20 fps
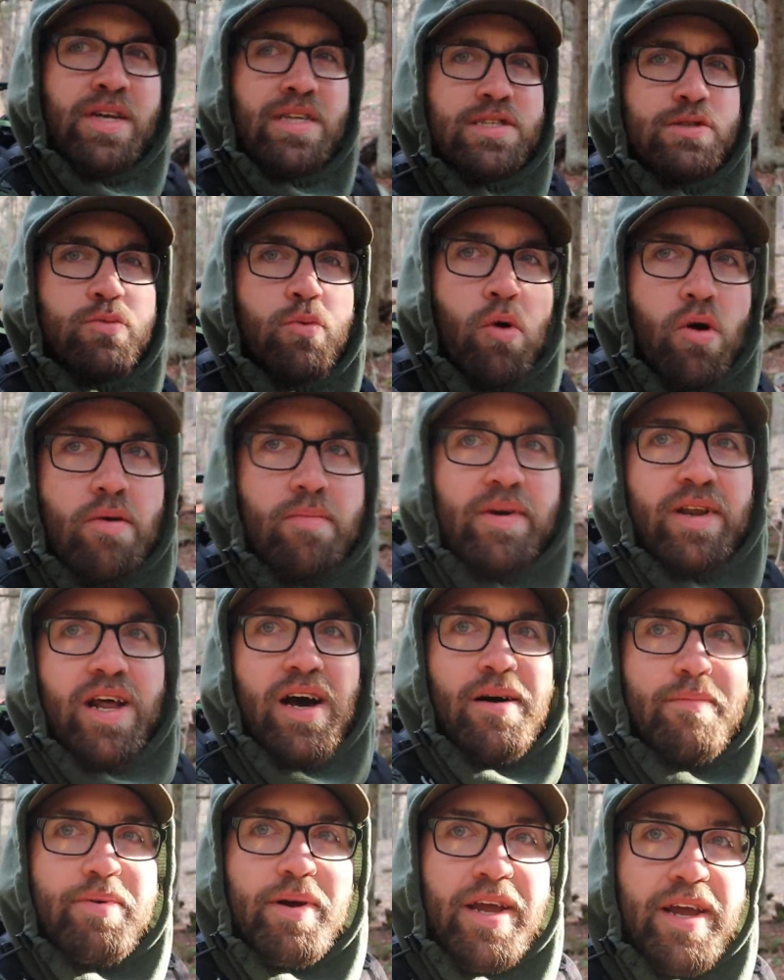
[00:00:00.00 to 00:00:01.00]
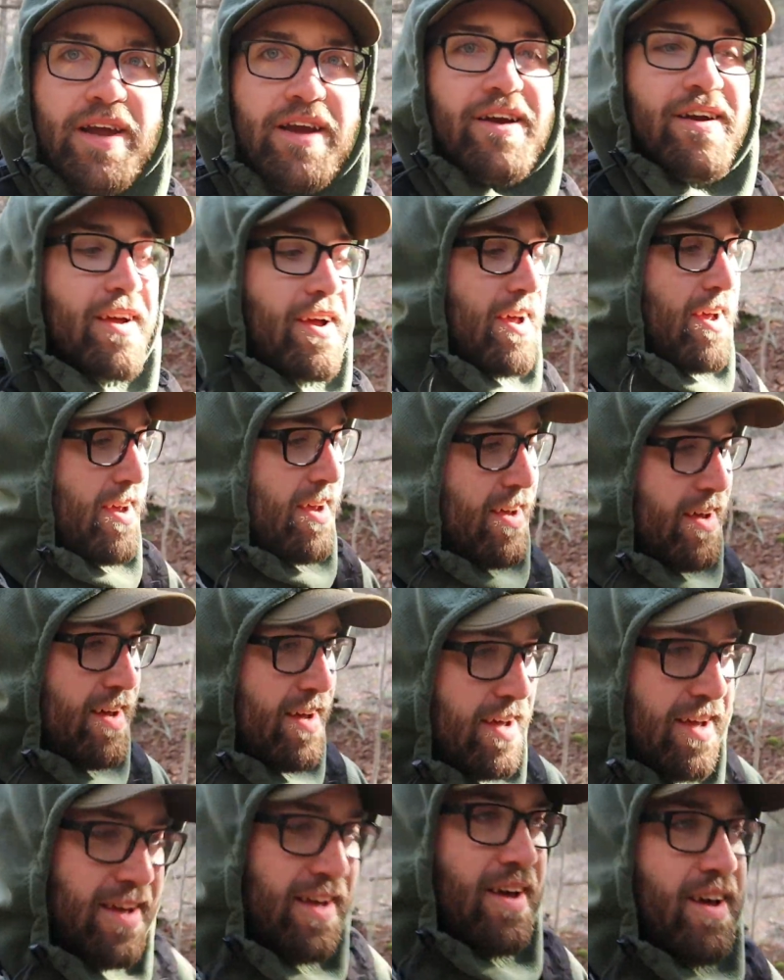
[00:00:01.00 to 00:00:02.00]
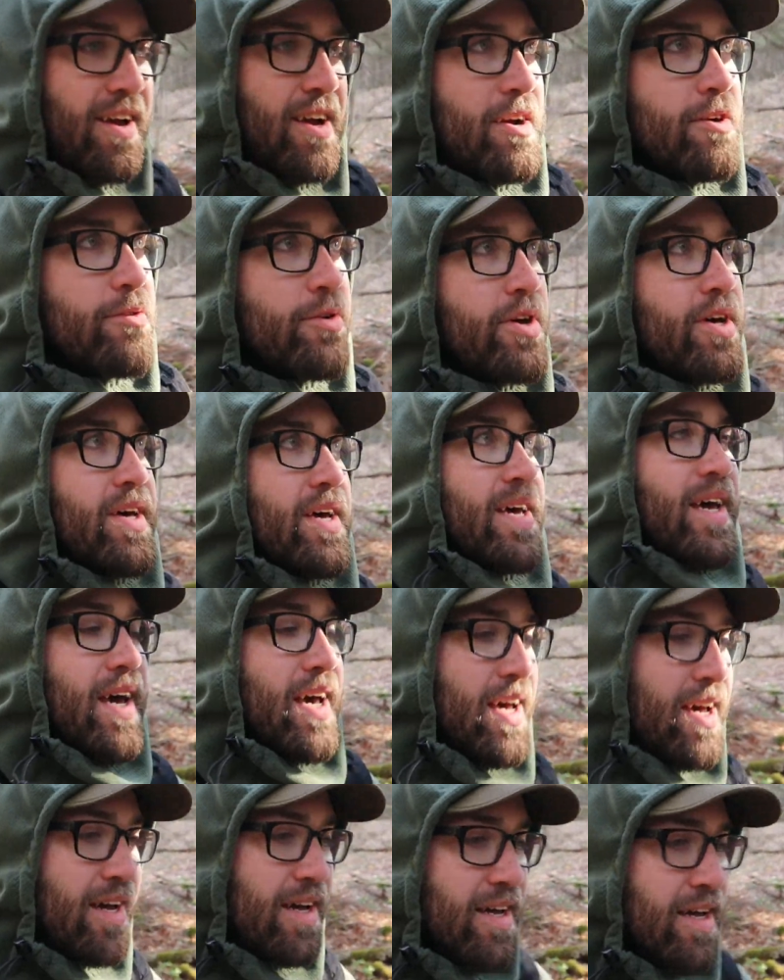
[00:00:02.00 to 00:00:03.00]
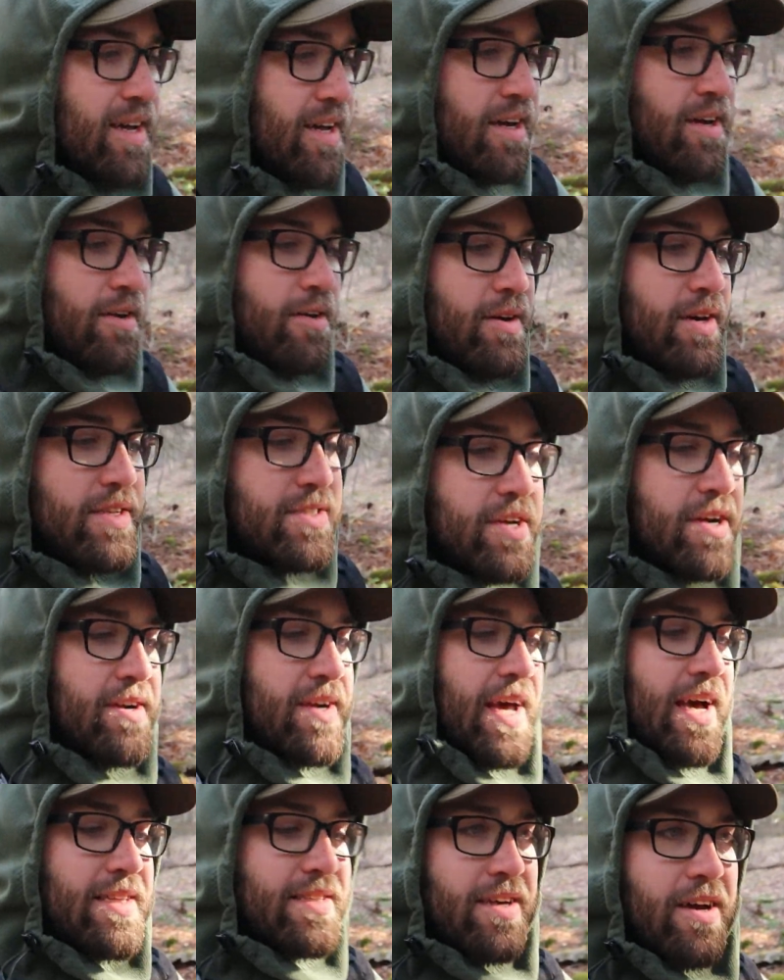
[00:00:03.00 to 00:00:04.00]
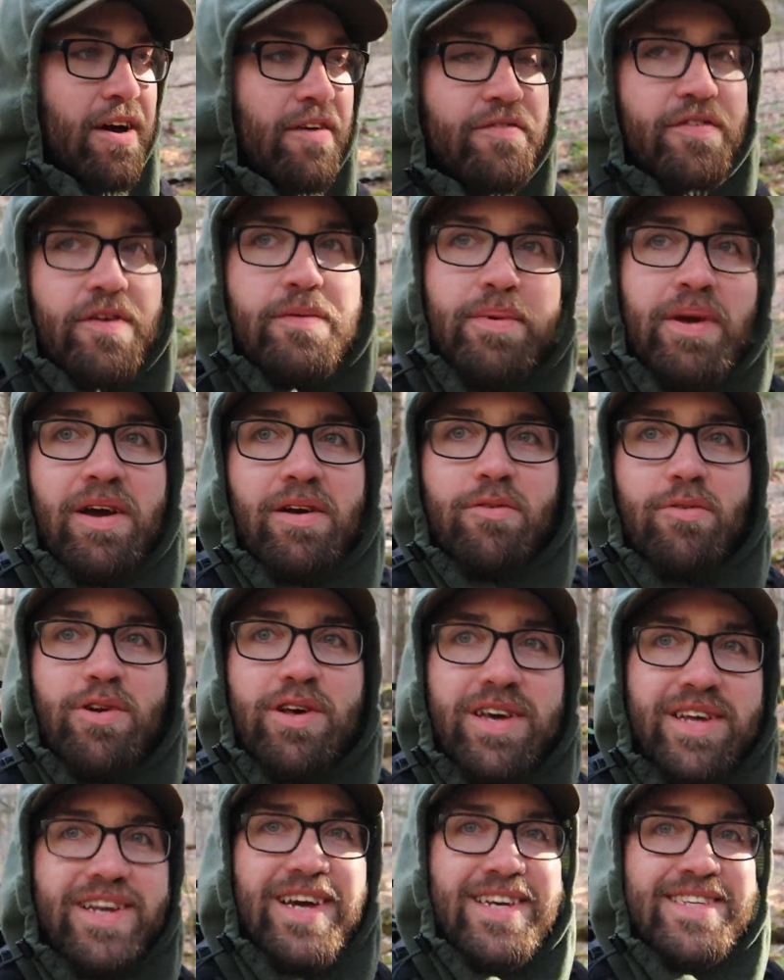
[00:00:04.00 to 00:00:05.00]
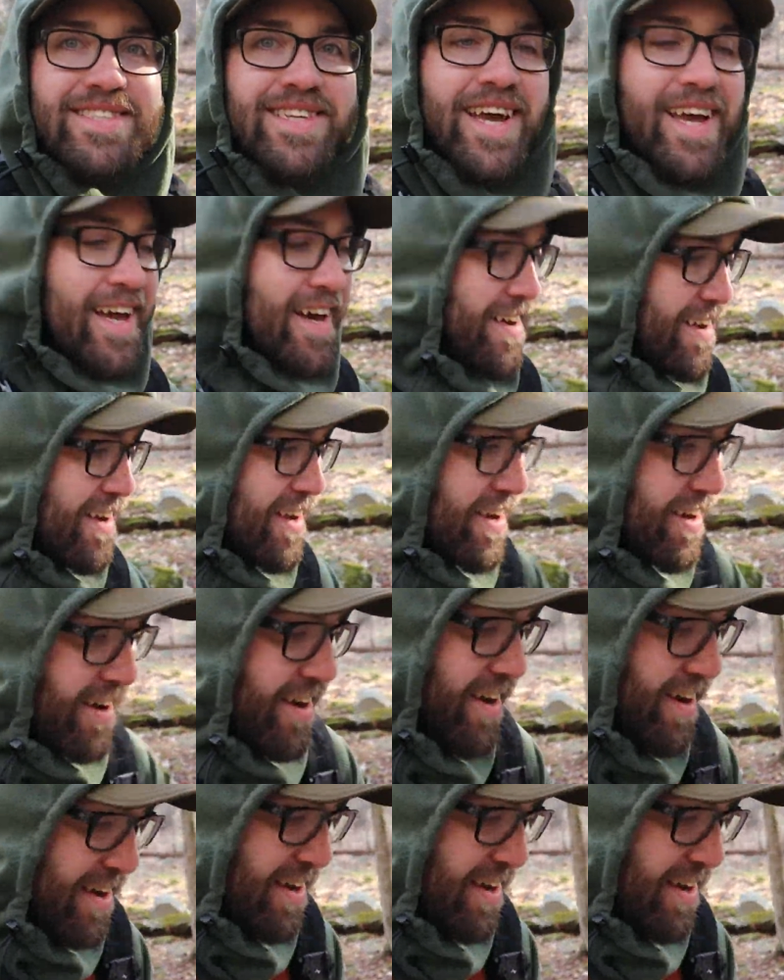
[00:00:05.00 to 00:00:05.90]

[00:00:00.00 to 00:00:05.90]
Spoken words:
It's warming up here. Really turned out to hopefully be a really nice day out here.